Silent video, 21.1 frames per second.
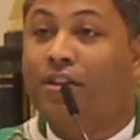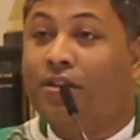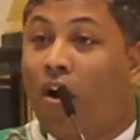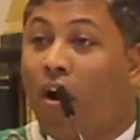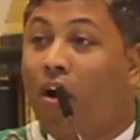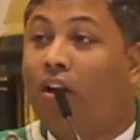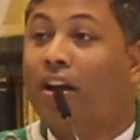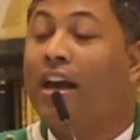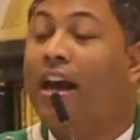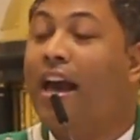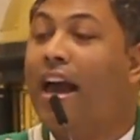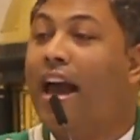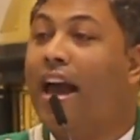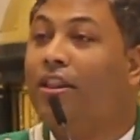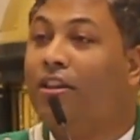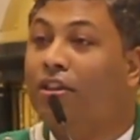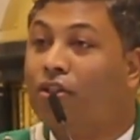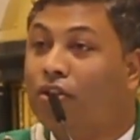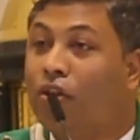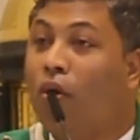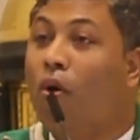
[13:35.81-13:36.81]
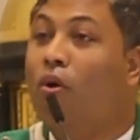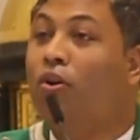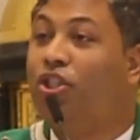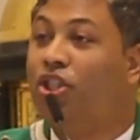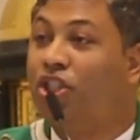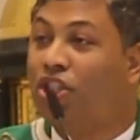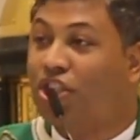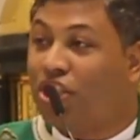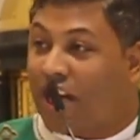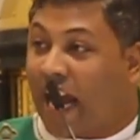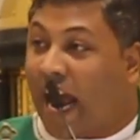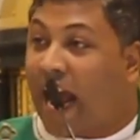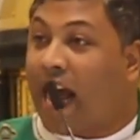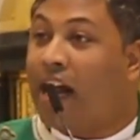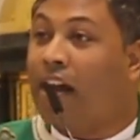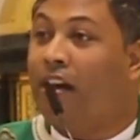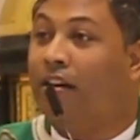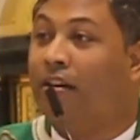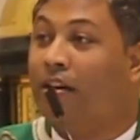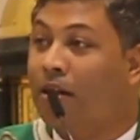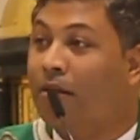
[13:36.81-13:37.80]
Knock and the door
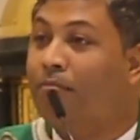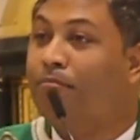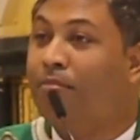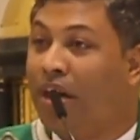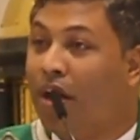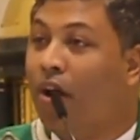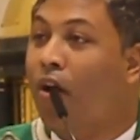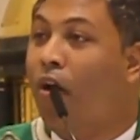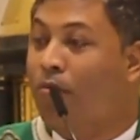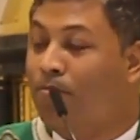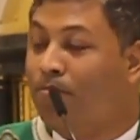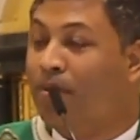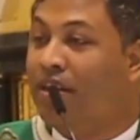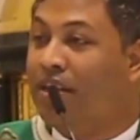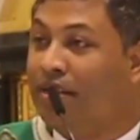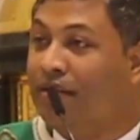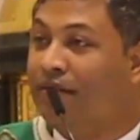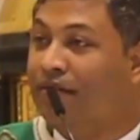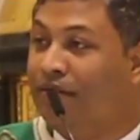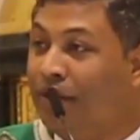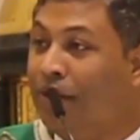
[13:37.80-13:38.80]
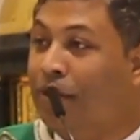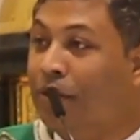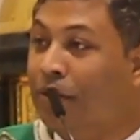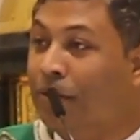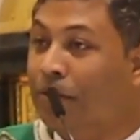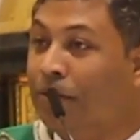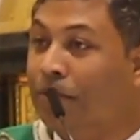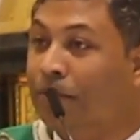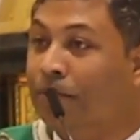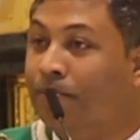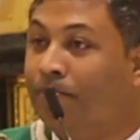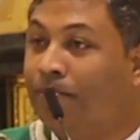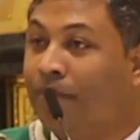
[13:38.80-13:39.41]
shall be opened for you.